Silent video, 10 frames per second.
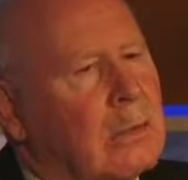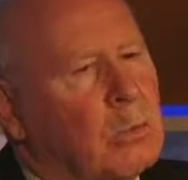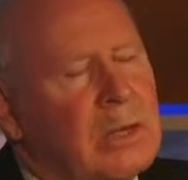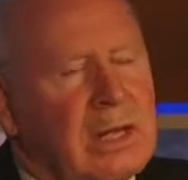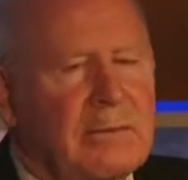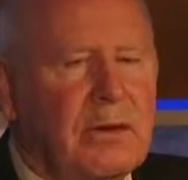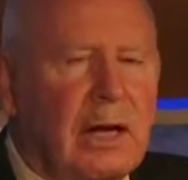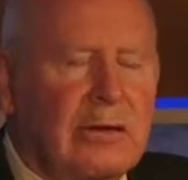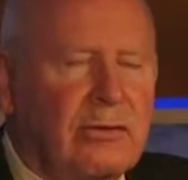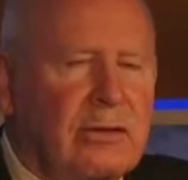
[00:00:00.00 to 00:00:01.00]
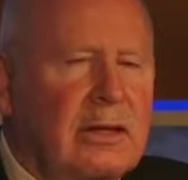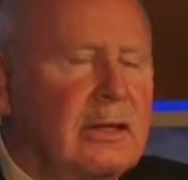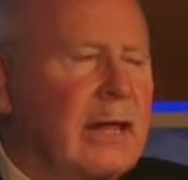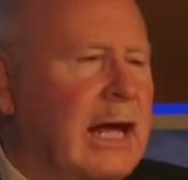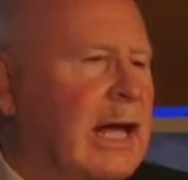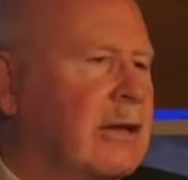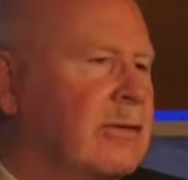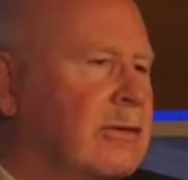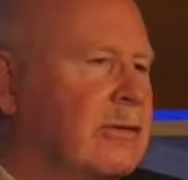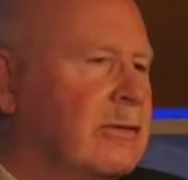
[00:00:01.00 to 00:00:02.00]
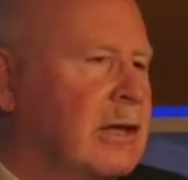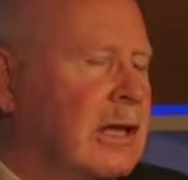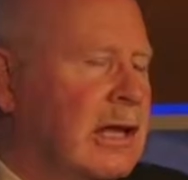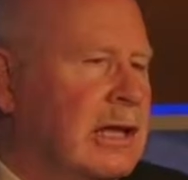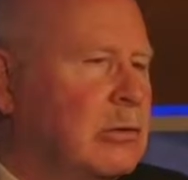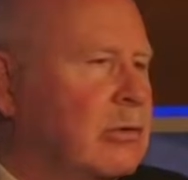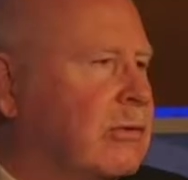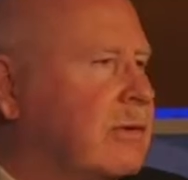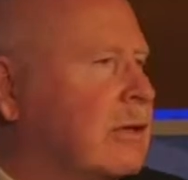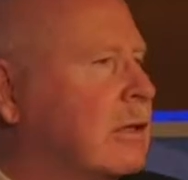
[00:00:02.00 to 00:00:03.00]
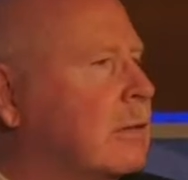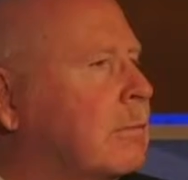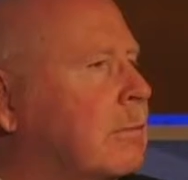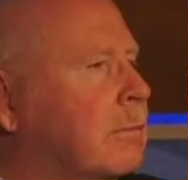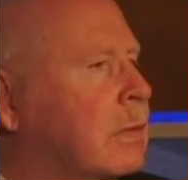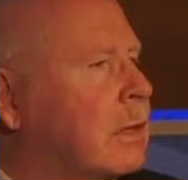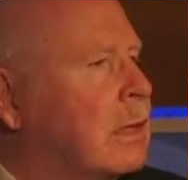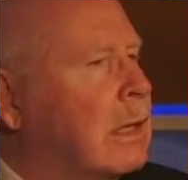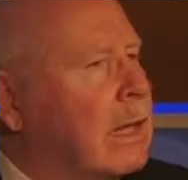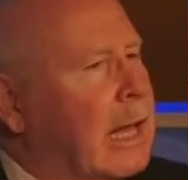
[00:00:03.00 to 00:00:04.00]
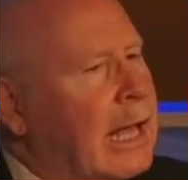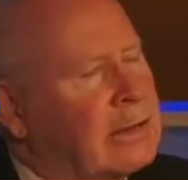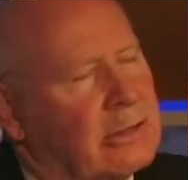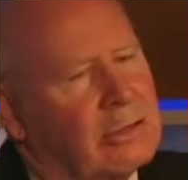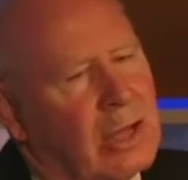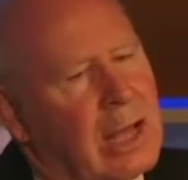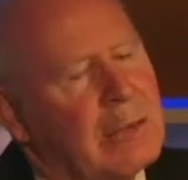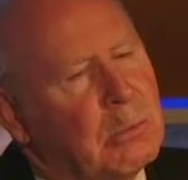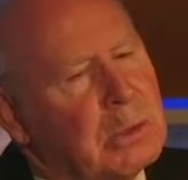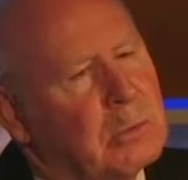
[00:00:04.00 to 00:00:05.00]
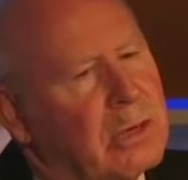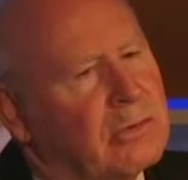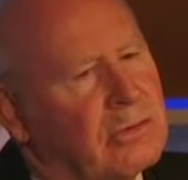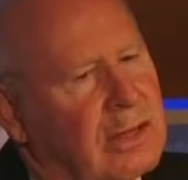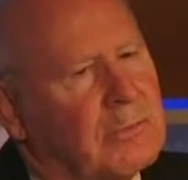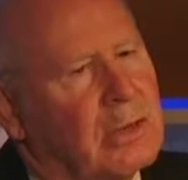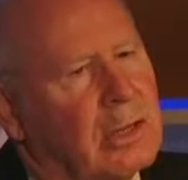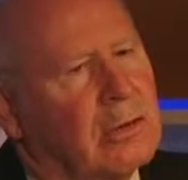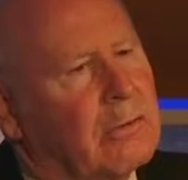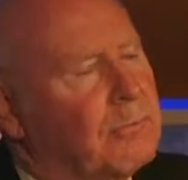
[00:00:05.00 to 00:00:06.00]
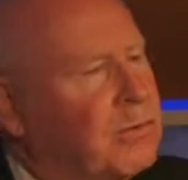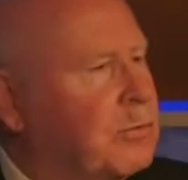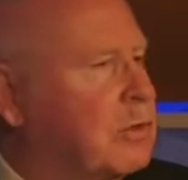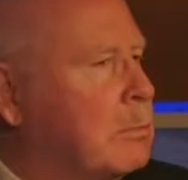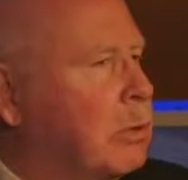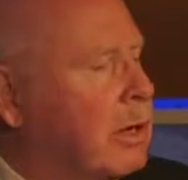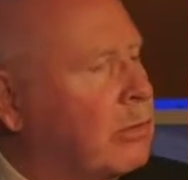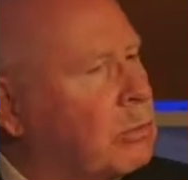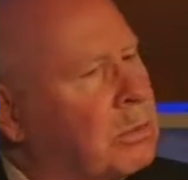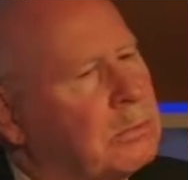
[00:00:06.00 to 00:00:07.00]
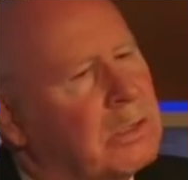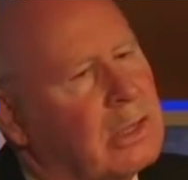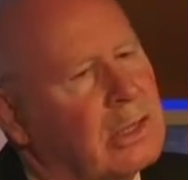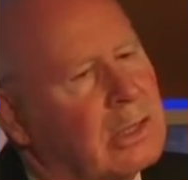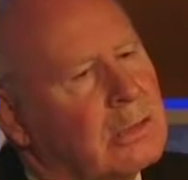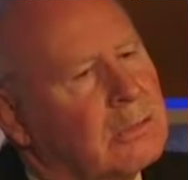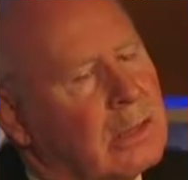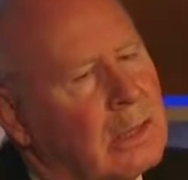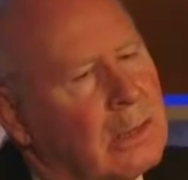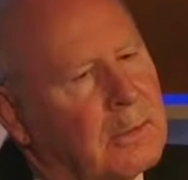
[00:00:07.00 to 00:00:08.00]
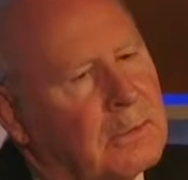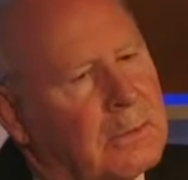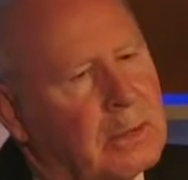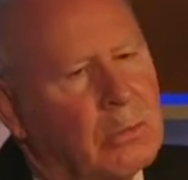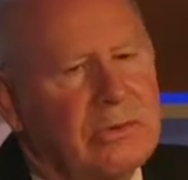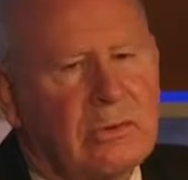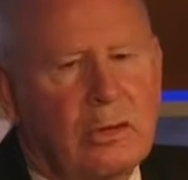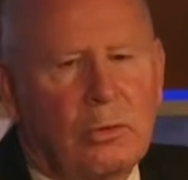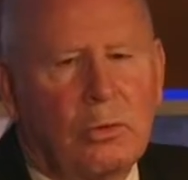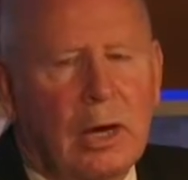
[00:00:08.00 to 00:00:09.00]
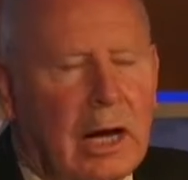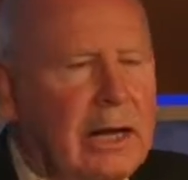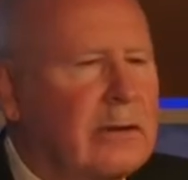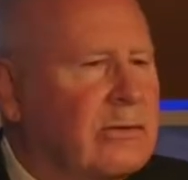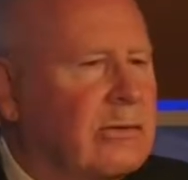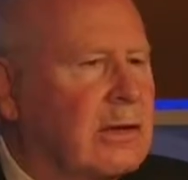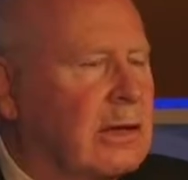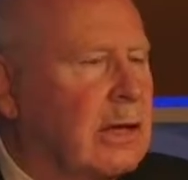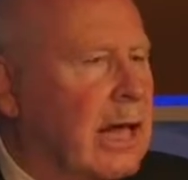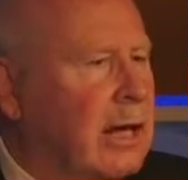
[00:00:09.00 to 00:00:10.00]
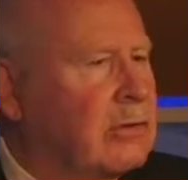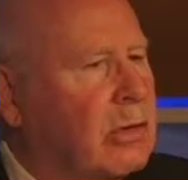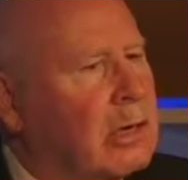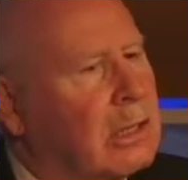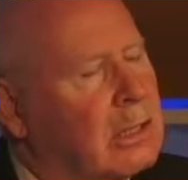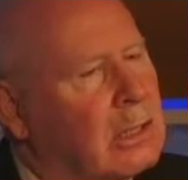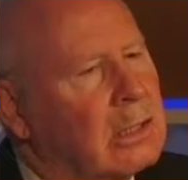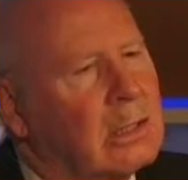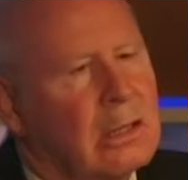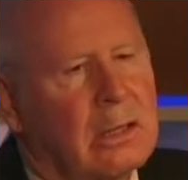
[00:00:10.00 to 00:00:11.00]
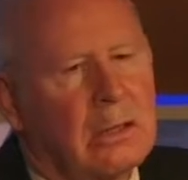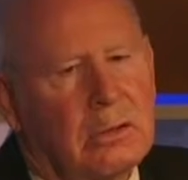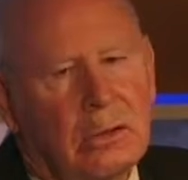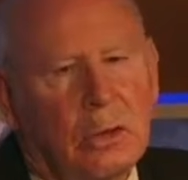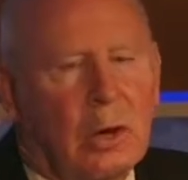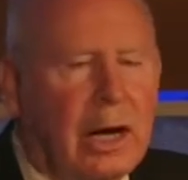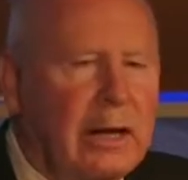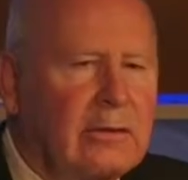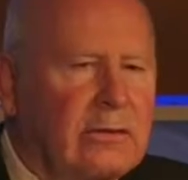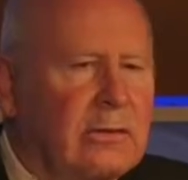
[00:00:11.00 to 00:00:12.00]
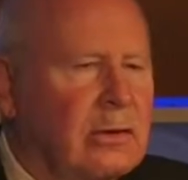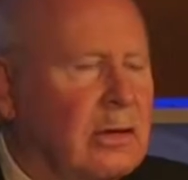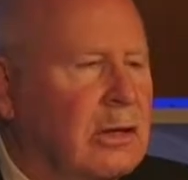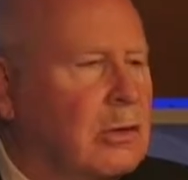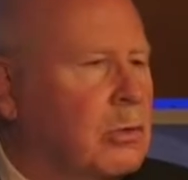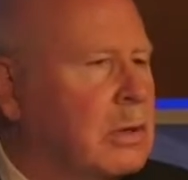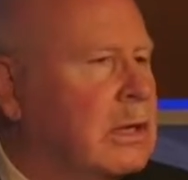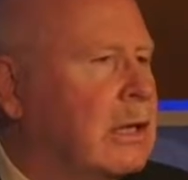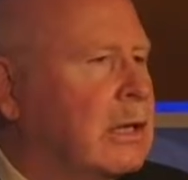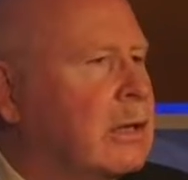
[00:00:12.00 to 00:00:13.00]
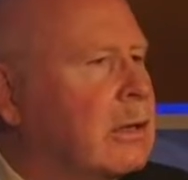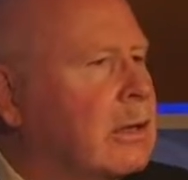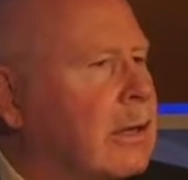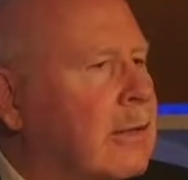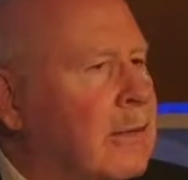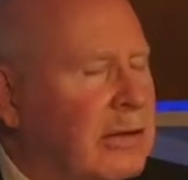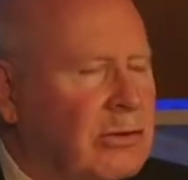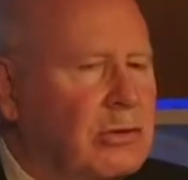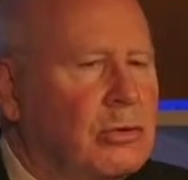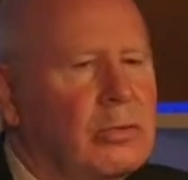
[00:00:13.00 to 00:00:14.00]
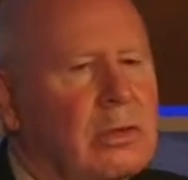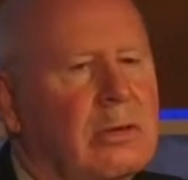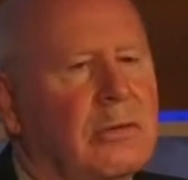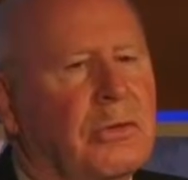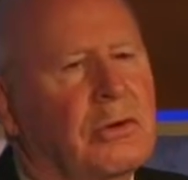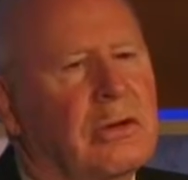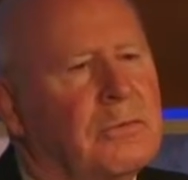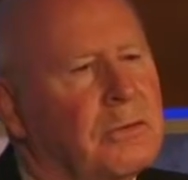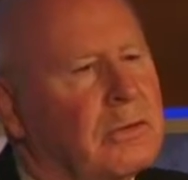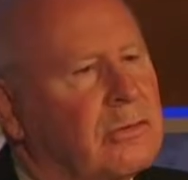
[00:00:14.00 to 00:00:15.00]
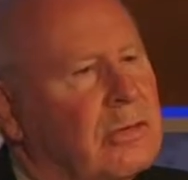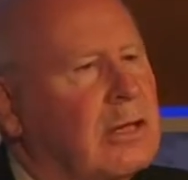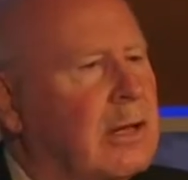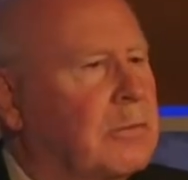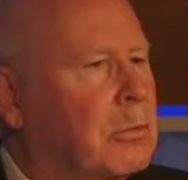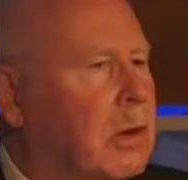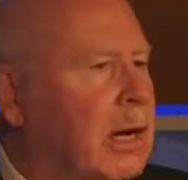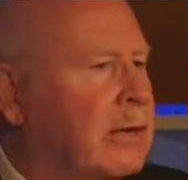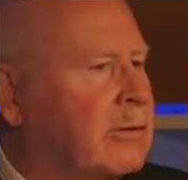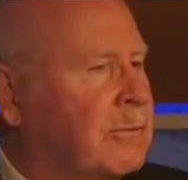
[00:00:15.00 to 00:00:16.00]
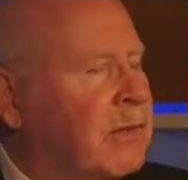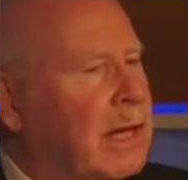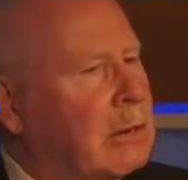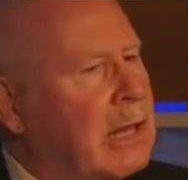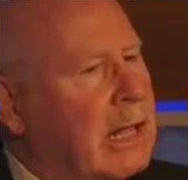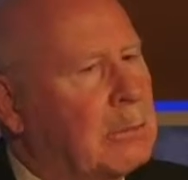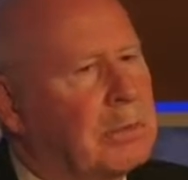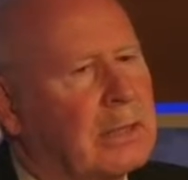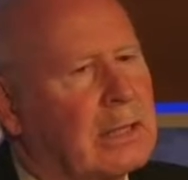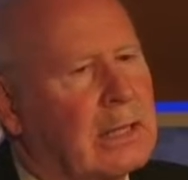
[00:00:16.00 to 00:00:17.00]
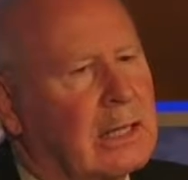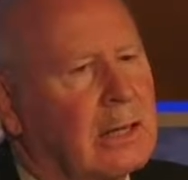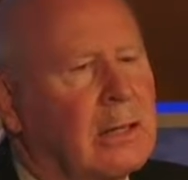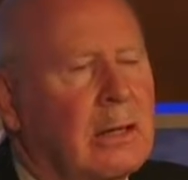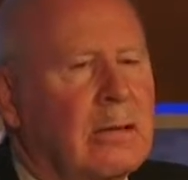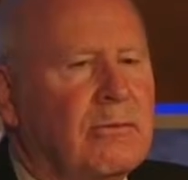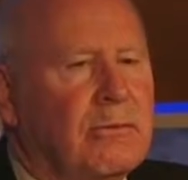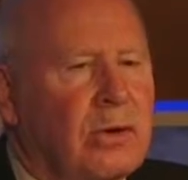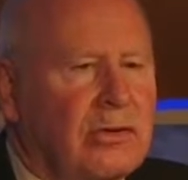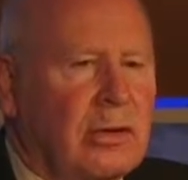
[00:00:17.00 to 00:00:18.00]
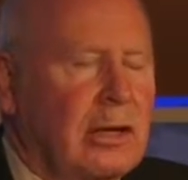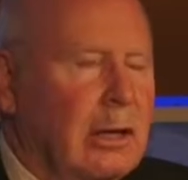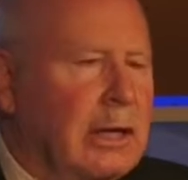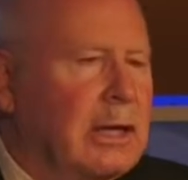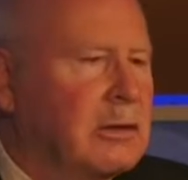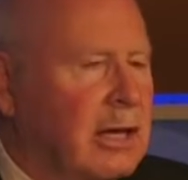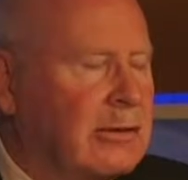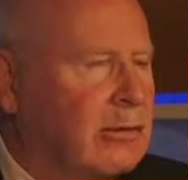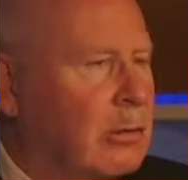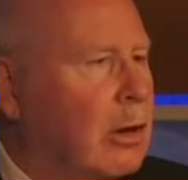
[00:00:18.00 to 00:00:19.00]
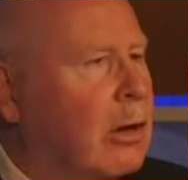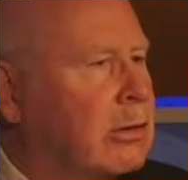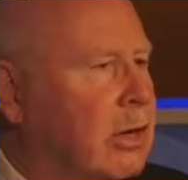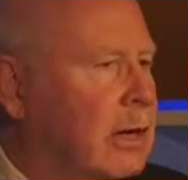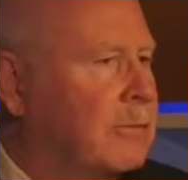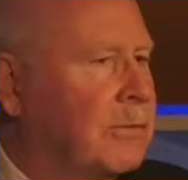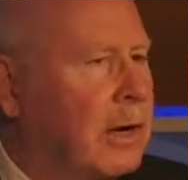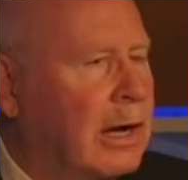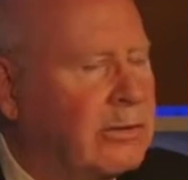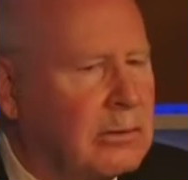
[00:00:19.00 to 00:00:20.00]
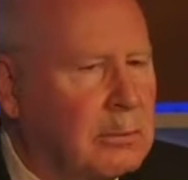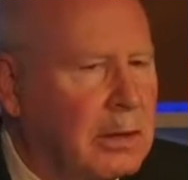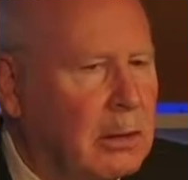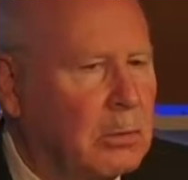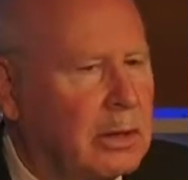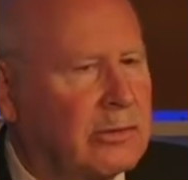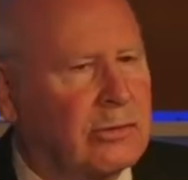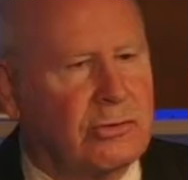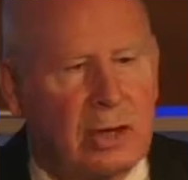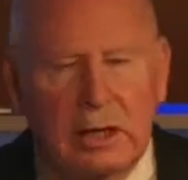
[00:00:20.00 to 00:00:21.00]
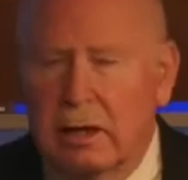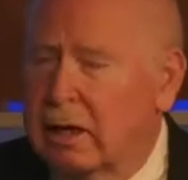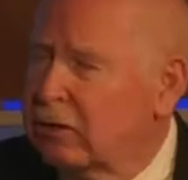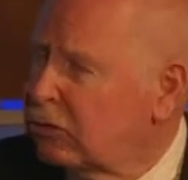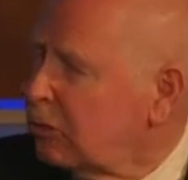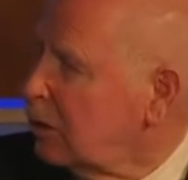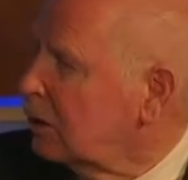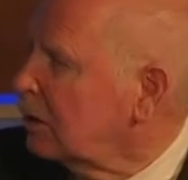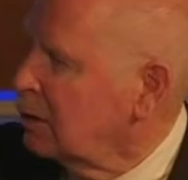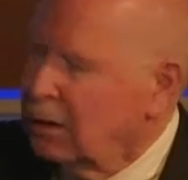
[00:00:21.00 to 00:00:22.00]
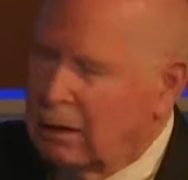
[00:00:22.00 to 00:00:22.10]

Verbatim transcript: We have not seen that since the Eocene. At the time we were at 750 parts per million, there was no ice in Antarctica, no ice in Greenland. That's a 230 foot sea level rise if that happened again. Fortunately, it takes a long time for ice to melt when it's a giant ice sheet.